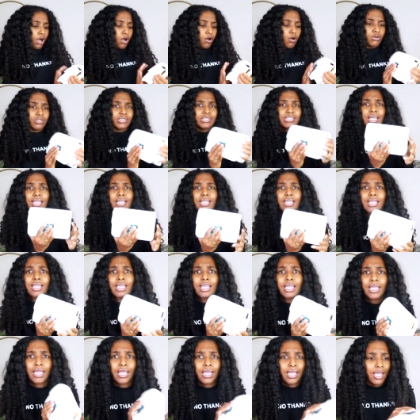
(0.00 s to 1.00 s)
oh, I was like,
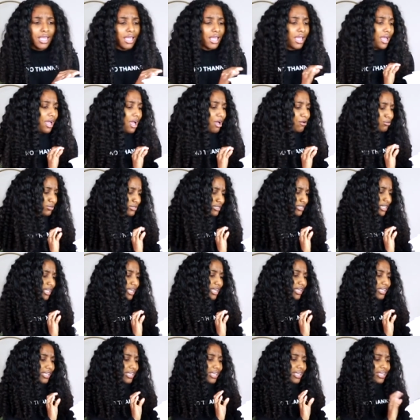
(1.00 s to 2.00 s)
I was
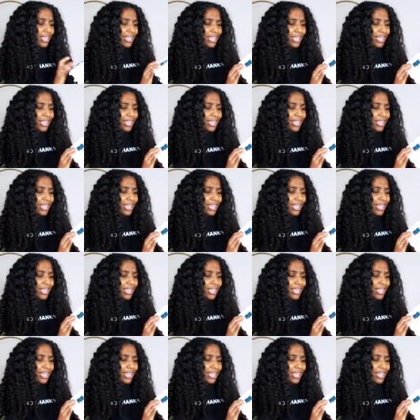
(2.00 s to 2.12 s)
like,